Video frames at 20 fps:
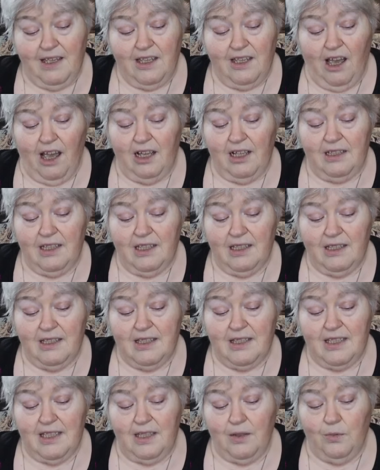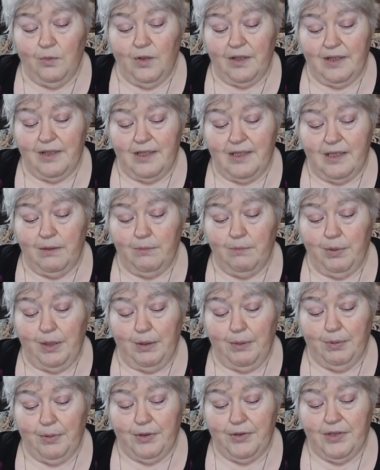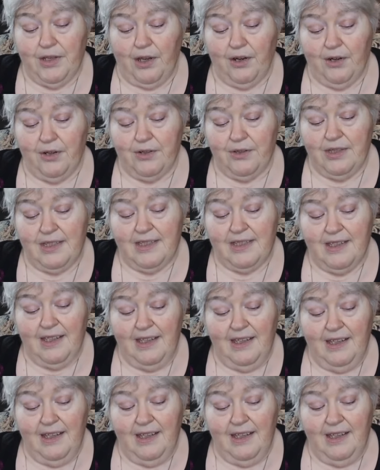God can see what is in people's hearts,